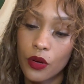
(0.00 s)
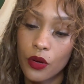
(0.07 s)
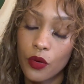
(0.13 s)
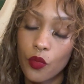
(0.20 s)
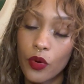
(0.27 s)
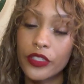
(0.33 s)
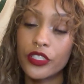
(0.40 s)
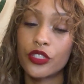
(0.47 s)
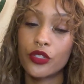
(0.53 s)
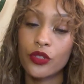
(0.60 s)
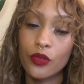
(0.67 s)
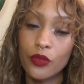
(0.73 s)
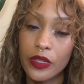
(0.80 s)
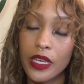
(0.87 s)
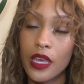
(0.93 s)
what's
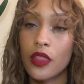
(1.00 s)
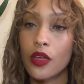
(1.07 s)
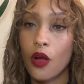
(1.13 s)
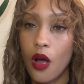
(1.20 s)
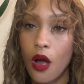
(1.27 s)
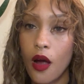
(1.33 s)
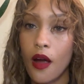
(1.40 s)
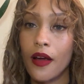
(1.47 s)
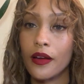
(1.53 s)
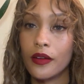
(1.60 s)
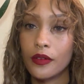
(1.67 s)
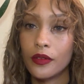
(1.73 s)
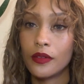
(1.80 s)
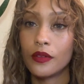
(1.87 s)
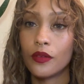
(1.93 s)
truly in their heart.
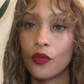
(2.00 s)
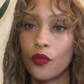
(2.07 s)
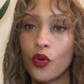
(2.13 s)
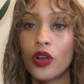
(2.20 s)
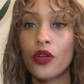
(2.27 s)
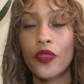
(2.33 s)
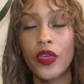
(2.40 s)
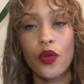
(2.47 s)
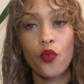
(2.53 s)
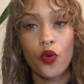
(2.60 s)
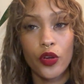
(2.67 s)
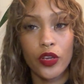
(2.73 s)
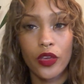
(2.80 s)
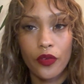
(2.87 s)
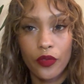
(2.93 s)
What are they
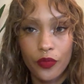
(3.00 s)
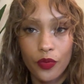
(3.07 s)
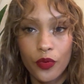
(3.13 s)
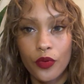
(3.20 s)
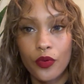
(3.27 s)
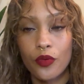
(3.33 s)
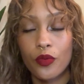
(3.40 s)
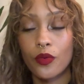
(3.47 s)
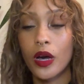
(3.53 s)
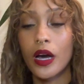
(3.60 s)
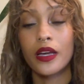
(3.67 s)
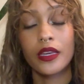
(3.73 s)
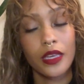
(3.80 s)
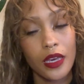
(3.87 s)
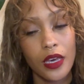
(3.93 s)
working through?
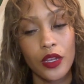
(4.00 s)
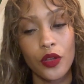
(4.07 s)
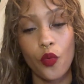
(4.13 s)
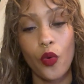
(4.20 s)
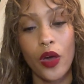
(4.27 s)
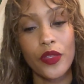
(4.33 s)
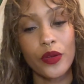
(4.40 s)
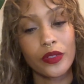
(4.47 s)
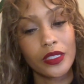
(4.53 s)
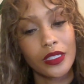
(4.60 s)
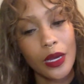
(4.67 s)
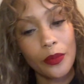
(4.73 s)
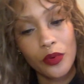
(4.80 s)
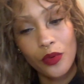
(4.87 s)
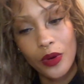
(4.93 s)
Again, whether
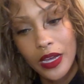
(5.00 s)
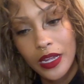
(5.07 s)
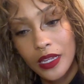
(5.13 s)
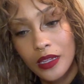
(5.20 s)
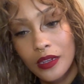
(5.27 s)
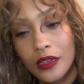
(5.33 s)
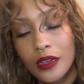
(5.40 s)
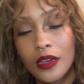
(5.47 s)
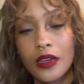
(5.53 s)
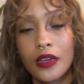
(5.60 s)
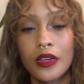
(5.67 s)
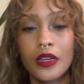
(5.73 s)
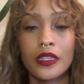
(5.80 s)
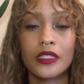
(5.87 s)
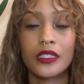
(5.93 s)
separated,
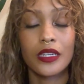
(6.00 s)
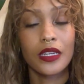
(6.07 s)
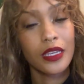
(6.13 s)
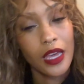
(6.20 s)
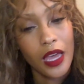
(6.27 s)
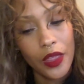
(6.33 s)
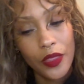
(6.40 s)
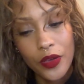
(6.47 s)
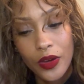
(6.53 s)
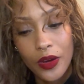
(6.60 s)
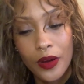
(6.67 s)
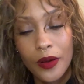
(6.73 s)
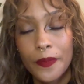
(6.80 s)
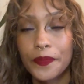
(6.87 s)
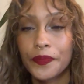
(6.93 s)

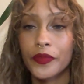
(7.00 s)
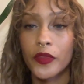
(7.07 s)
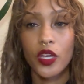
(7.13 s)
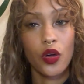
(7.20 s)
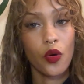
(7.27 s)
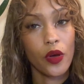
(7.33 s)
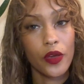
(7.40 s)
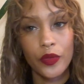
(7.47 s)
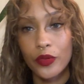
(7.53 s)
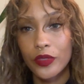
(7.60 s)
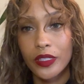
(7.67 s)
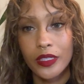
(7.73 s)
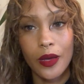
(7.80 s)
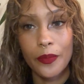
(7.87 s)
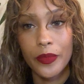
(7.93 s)
together, going through
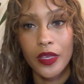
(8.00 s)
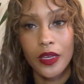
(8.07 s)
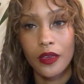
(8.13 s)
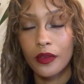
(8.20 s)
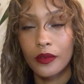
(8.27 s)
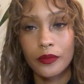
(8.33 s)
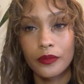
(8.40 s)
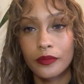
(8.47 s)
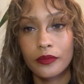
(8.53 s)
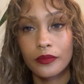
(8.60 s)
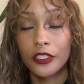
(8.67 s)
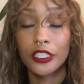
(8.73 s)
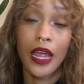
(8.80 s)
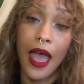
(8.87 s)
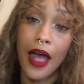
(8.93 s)
something
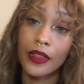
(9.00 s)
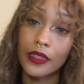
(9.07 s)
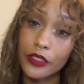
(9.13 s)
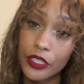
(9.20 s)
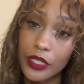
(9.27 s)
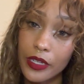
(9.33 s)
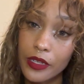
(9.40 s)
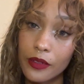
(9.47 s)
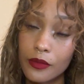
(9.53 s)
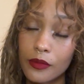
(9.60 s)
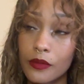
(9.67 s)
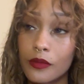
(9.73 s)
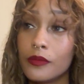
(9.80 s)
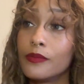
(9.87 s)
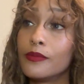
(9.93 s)
challenging,
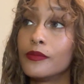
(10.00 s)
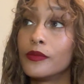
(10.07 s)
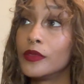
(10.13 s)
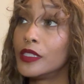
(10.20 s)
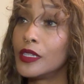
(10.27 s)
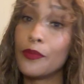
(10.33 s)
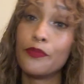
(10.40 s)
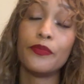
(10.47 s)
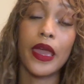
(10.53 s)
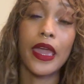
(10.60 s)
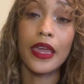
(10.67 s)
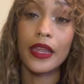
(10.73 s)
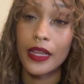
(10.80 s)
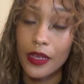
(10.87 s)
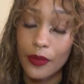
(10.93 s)

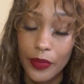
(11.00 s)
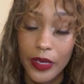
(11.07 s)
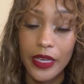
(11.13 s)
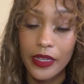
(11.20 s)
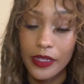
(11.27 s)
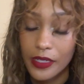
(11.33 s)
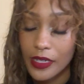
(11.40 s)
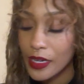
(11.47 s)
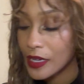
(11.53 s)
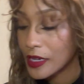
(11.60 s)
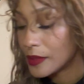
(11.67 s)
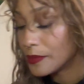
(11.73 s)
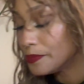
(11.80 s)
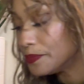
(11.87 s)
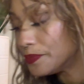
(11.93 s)
debating being
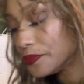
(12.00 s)
done,